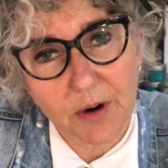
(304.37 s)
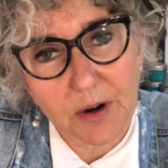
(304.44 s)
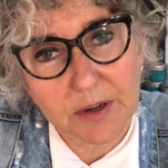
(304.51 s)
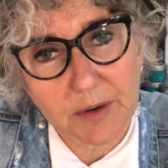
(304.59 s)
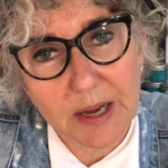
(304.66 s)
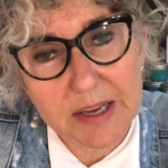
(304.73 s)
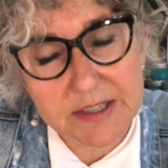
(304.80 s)

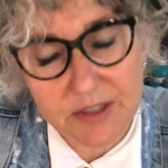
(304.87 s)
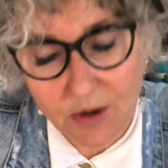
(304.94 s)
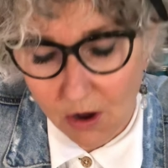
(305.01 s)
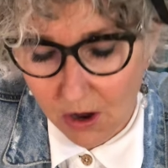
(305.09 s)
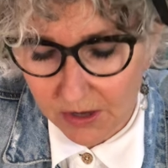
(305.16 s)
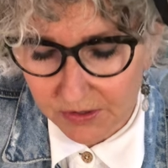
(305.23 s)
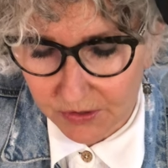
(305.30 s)
art has
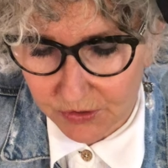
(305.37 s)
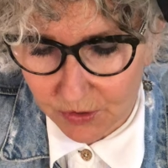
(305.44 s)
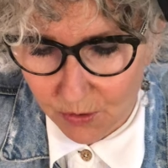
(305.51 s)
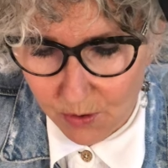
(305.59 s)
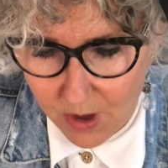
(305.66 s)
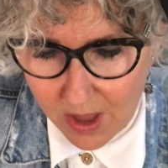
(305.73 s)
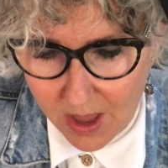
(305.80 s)
gone.
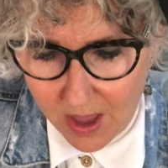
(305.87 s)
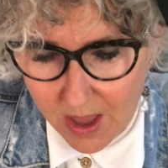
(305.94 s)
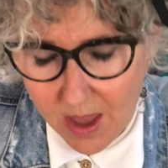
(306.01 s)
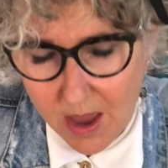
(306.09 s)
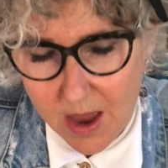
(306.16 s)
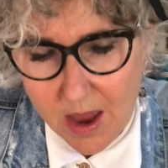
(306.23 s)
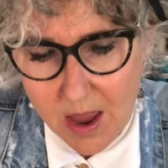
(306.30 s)
So
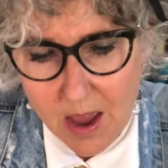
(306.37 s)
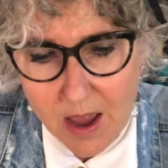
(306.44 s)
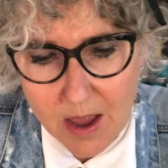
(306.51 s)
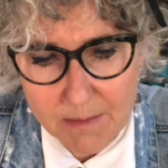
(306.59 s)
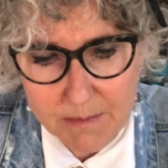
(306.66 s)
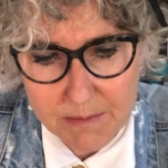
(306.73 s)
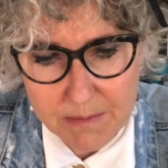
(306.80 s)

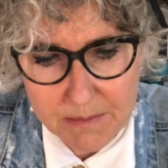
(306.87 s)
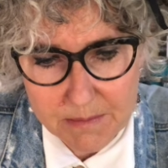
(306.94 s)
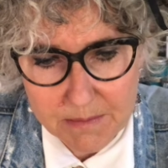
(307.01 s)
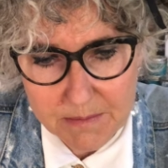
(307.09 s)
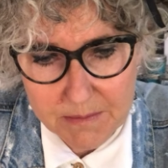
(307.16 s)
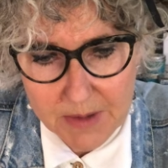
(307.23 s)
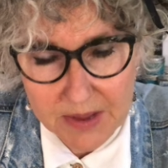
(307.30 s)
um,
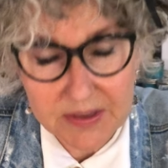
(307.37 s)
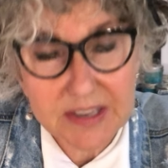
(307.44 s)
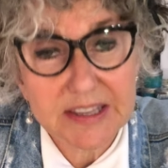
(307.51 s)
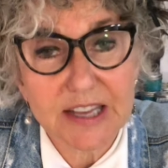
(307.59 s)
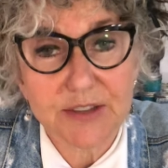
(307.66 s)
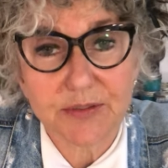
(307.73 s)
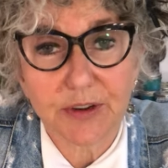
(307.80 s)
I
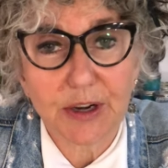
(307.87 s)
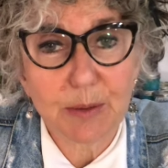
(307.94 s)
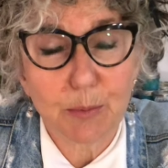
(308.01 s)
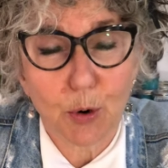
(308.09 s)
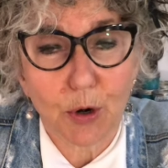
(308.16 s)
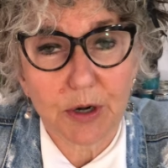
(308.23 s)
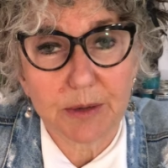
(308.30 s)
think that's very
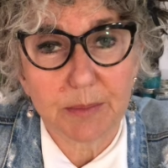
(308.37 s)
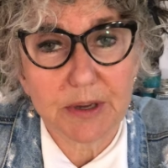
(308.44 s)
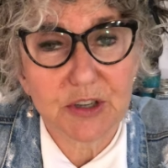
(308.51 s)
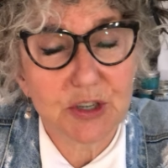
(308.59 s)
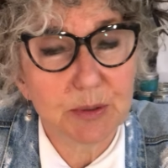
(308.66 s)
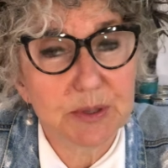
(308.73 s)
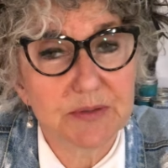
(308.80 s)
important.
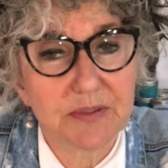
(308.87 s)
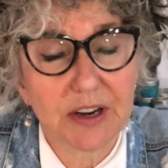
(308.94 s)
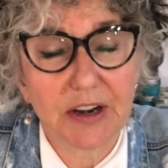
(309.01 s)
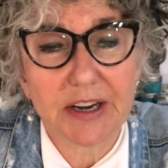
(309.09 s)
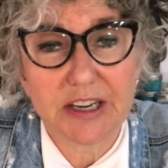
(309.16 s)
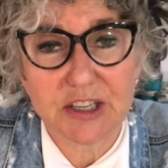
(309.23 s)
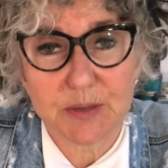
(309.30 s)
But she was
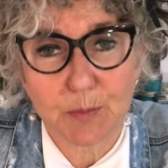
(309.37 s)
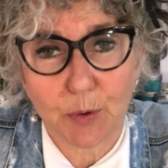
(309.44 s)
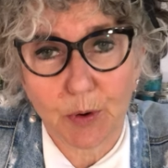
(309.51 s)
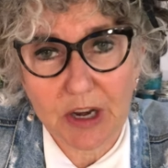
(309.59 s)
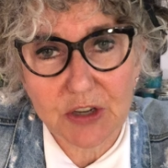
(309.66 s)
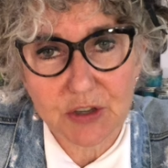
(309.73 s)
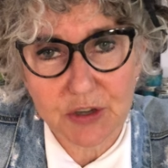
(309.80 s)
very
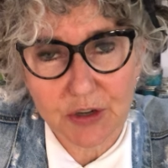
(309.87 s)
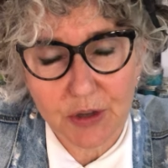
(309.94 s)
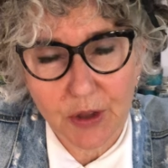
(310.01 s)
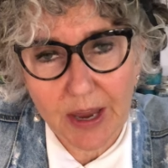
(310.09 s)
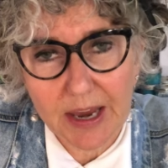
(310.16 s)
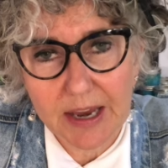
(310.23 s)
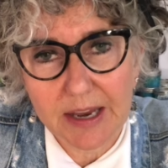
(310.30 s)

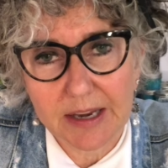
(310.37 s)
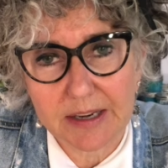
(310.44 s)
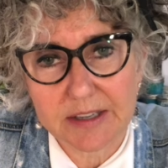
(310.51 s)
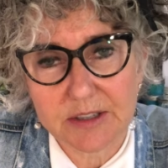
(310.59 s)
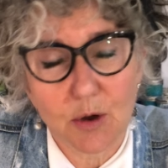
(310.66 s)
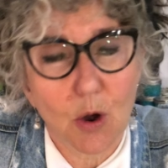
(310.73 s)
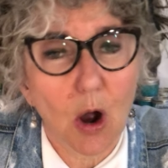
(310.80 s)
inspirational, and
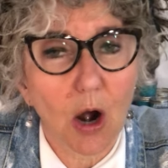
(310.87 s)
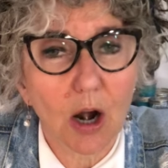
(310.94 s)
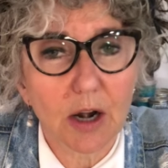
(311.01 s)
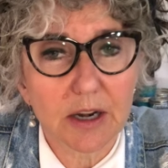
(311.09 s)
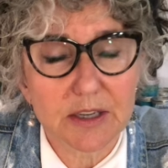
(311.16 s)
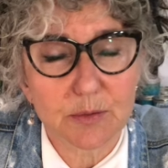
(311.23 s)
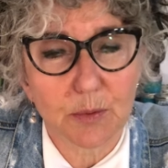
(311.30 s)
so
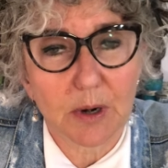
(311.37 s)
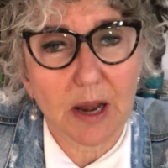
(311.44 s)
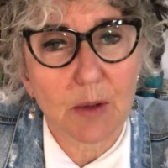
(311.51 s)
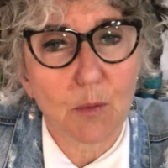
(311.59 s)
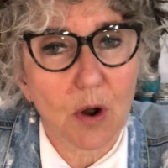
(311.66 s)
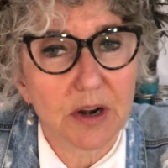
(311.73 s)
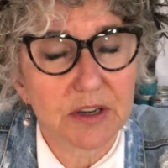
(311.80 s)
art is what
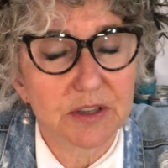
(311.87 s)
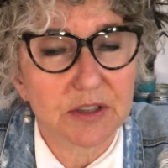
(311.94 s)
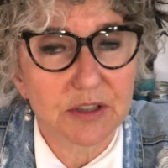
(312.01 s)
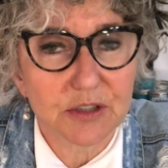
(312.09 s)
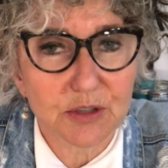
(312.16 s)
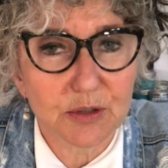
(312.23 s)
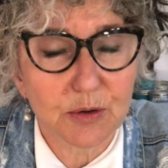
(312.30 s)
I wanted to
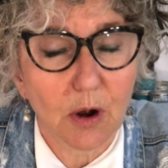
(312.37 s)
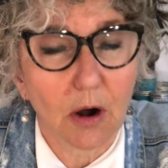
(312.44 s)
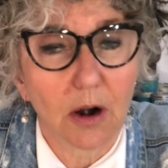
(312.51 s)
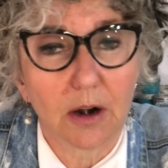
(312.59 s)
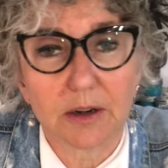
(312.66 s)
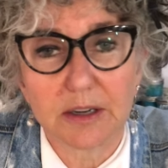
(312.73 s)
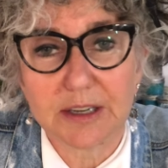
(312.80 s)
do.
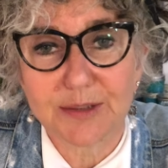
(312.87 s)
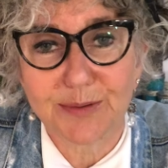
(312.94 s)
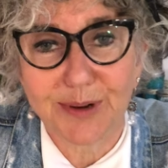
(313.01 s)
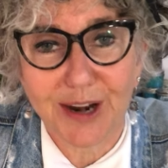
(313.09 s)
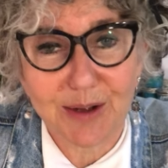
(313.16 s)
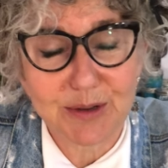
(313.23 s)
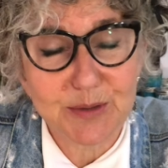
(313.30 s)
Art is
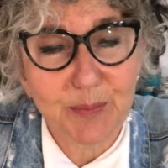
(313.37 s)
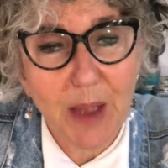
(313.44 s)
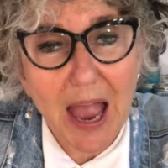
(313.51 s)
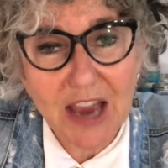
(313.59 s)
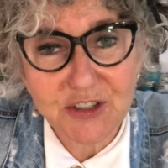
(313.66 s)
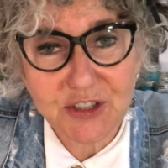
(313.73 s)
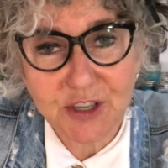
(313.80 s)
what I was
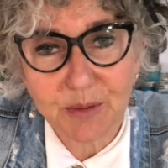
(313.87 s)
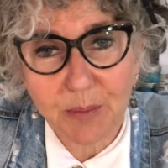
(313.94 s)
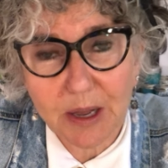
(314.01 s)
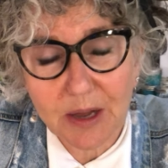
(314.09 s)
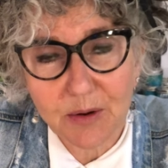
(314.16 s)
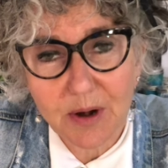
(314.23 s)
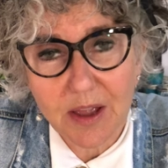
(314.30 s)
passionate
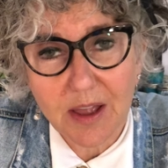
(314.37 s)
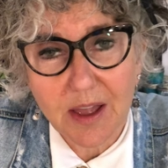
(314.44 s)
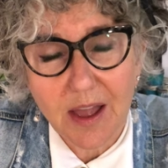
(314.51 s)
about.